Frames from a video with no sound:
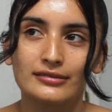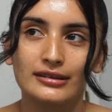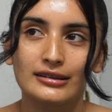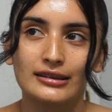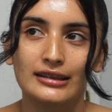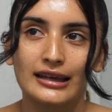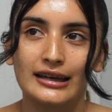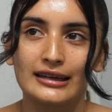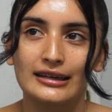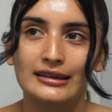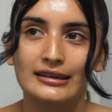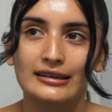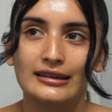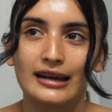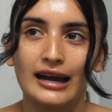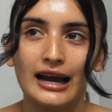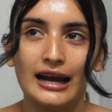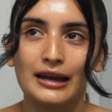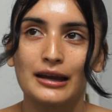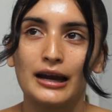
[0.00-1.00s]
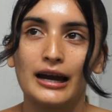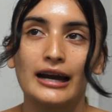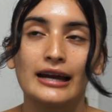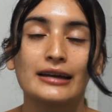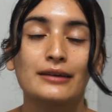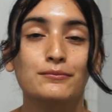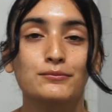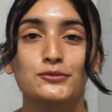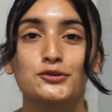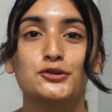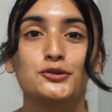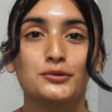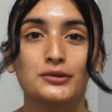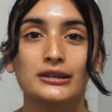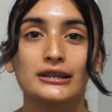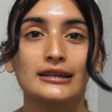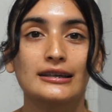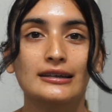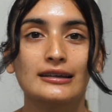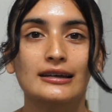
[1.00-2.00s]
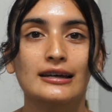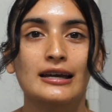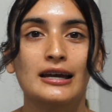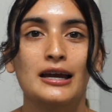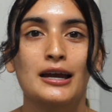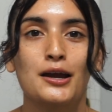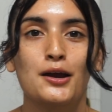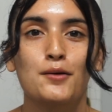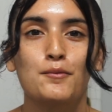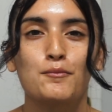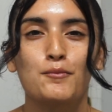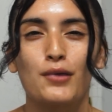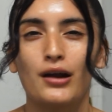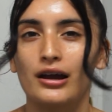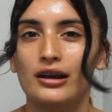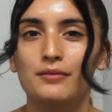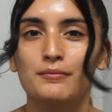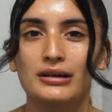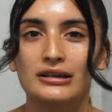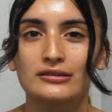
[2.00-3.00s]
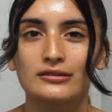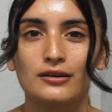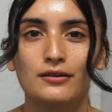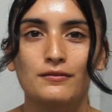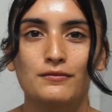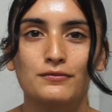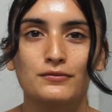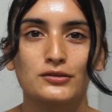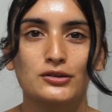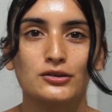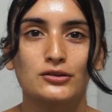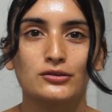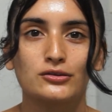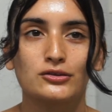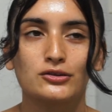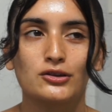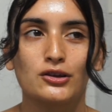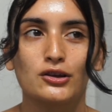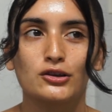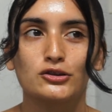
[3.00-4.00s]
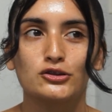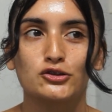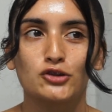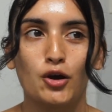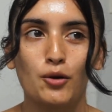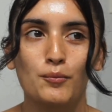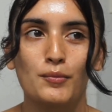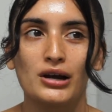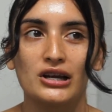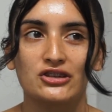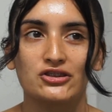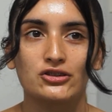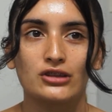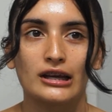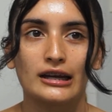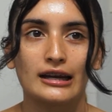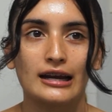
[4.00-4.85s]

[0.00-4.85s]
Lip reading: Like I am truly proud of myself so much. Like